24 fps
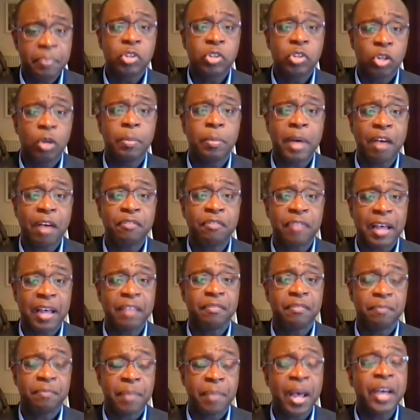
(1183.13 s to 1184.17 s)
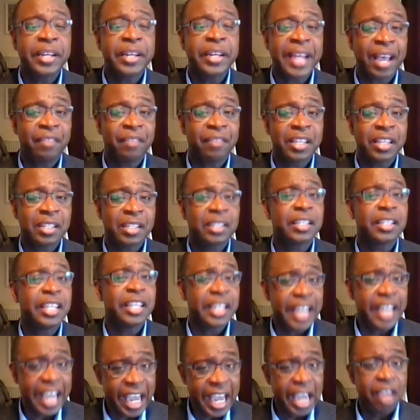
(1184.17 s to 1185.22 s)
global biodiversity
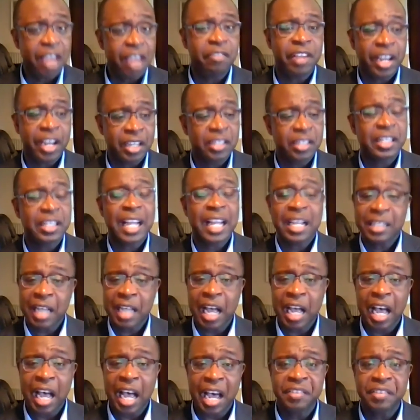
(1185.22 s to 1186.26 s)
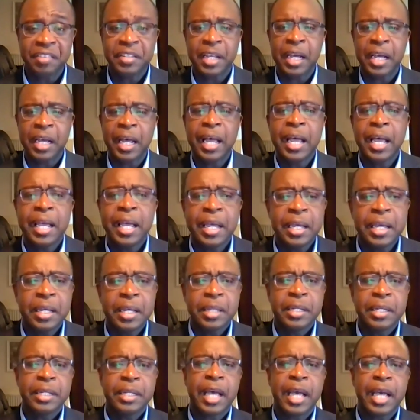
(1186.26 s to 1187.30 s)
in areas that are under
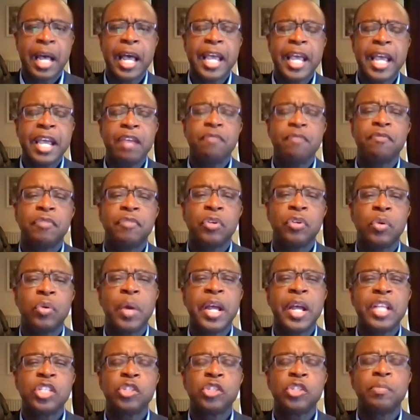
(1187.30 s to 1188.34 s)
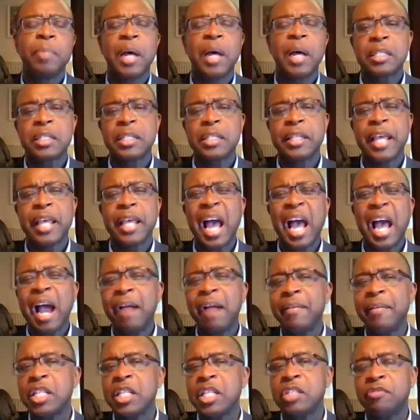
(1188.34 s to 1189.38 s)
their influence, but there
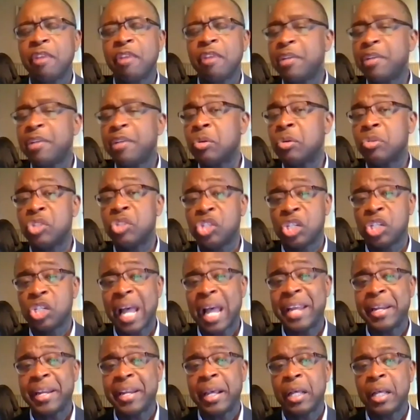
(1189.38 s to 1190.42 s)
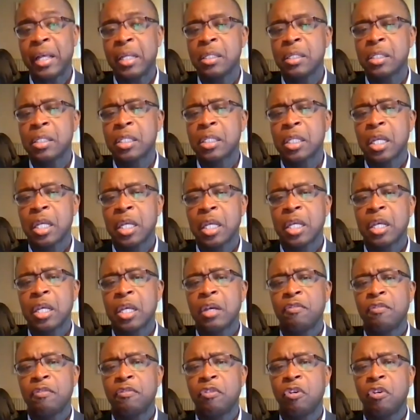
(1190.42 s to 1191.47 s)
aren't very good channels
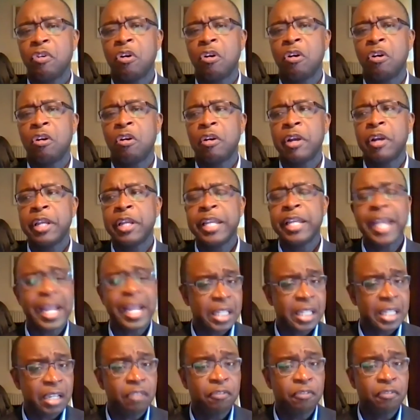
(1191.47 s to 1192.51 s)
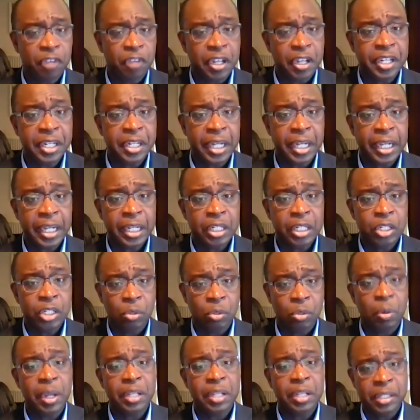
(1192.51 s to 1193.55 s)
for getting funding
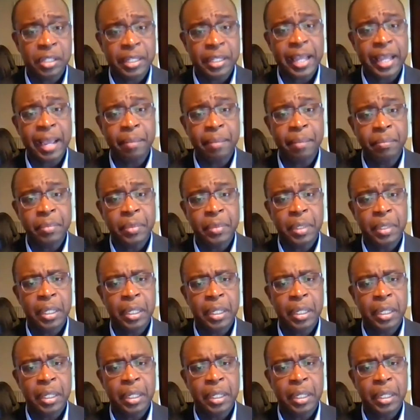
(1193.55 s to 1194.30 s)
towards them.